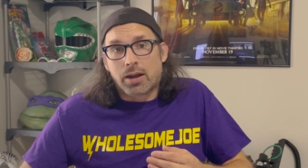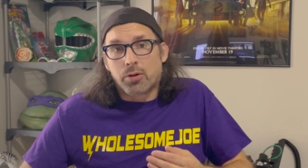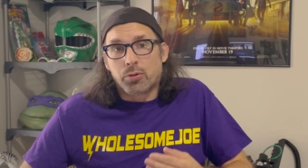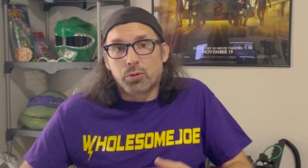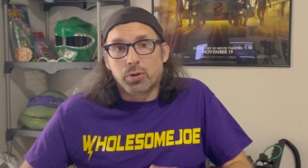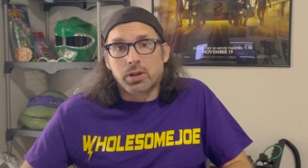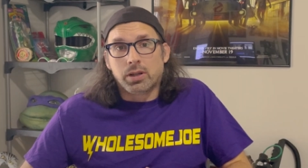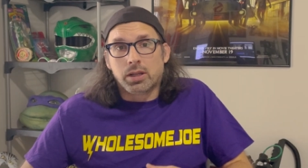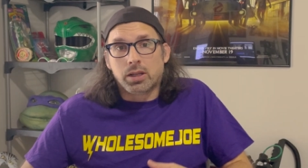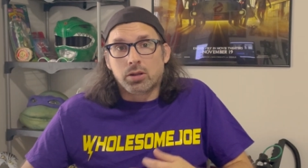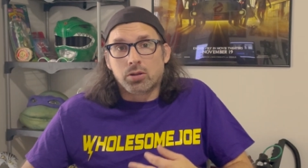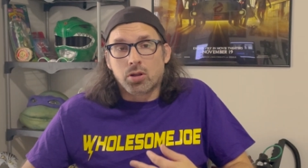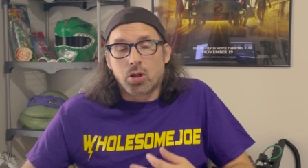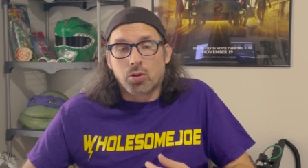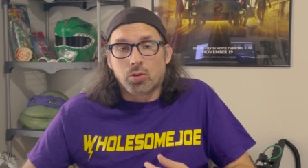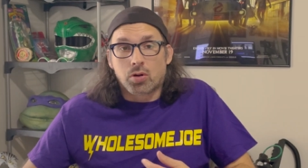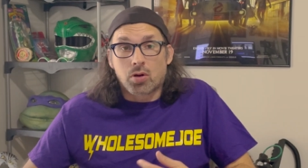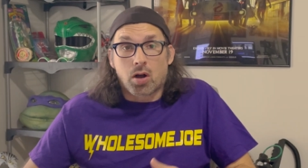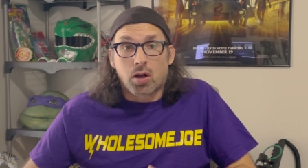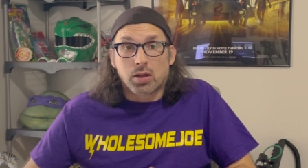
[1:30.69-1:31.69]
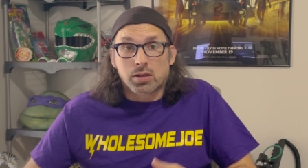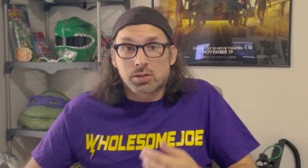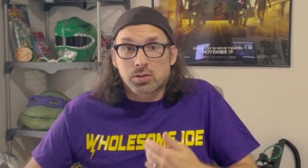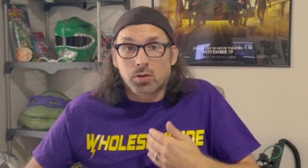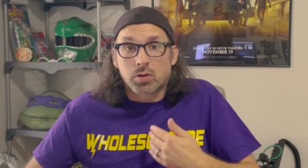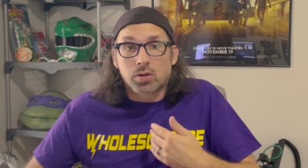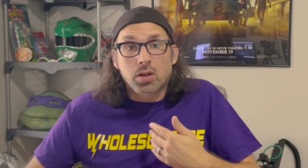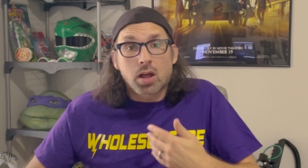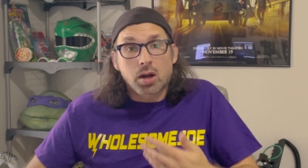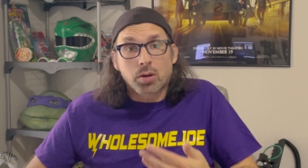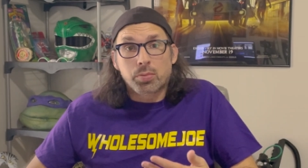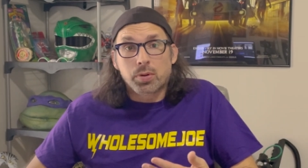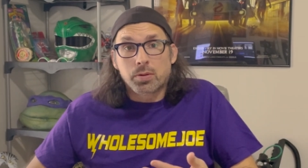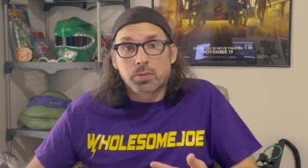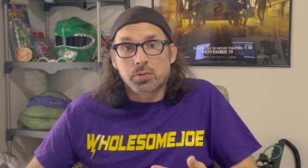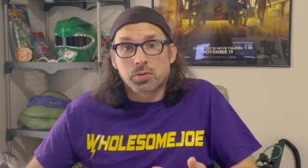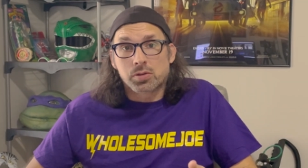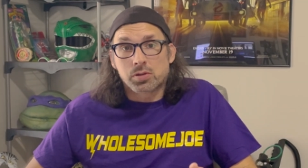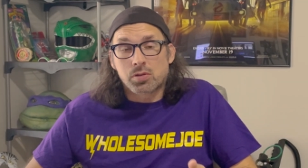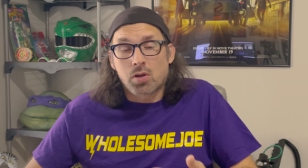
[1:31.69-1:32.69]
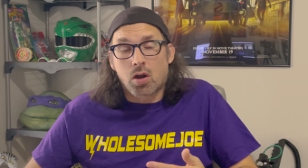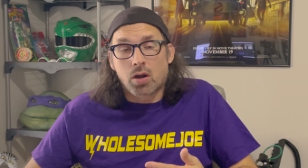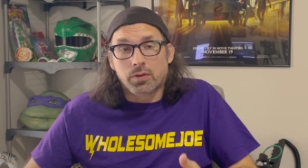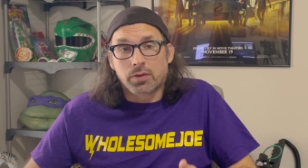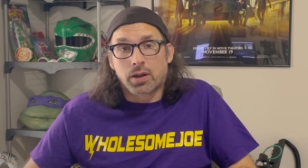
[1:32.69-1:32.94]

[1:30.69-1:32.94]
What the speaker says: a really low cost. So a lot of people start